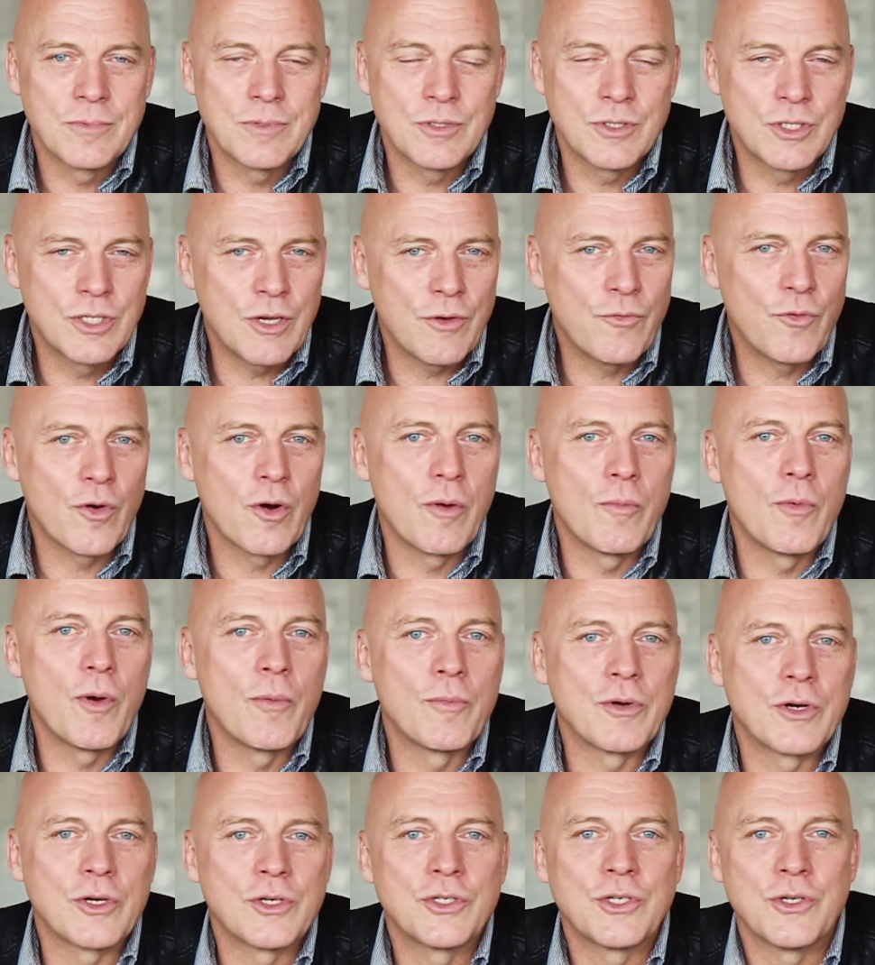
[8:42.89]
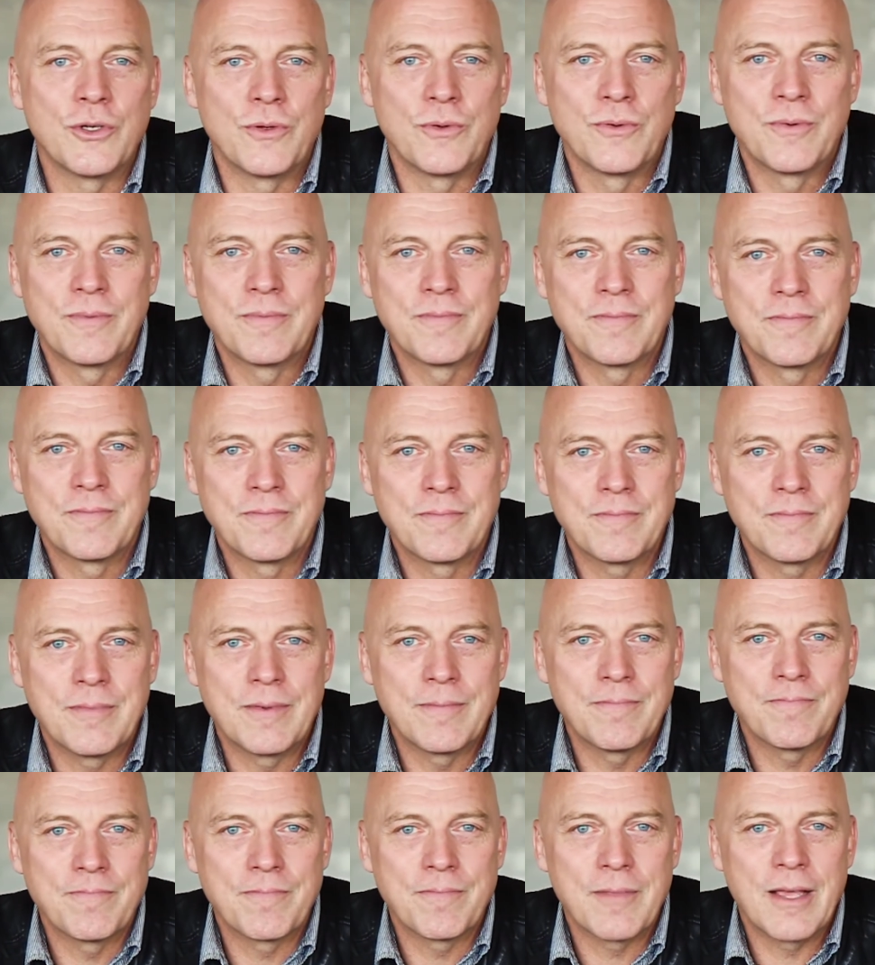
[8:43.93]
Sit for a moment or two
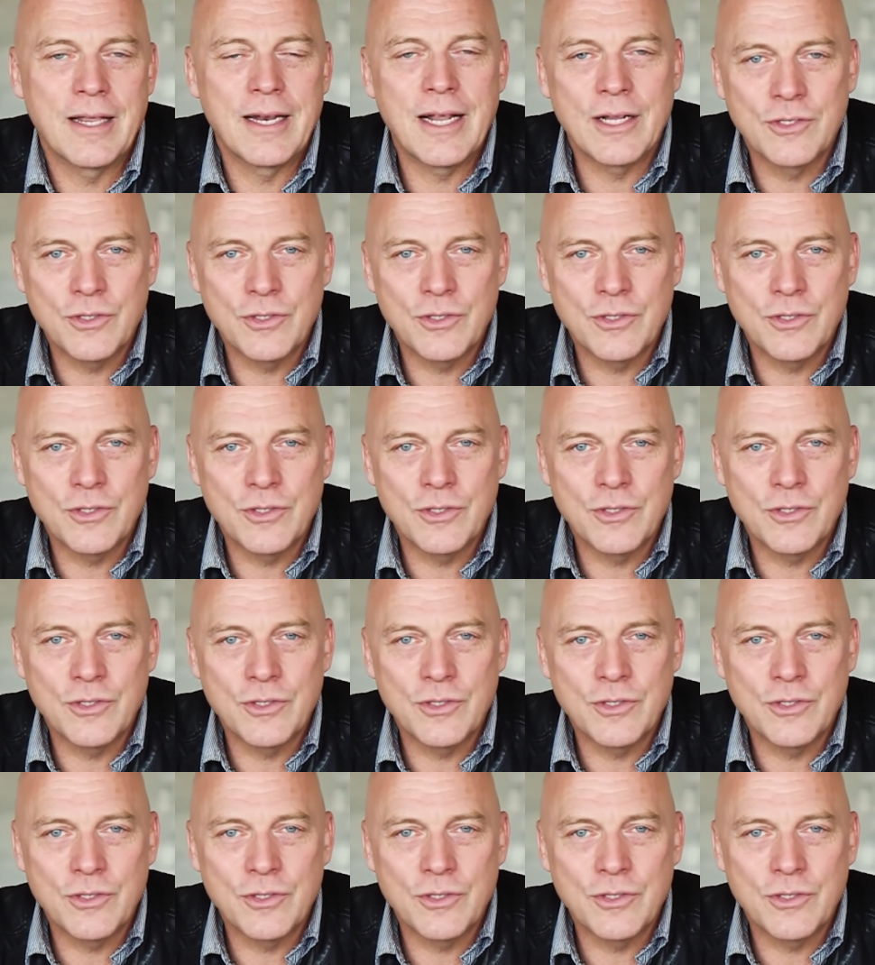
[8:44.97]
and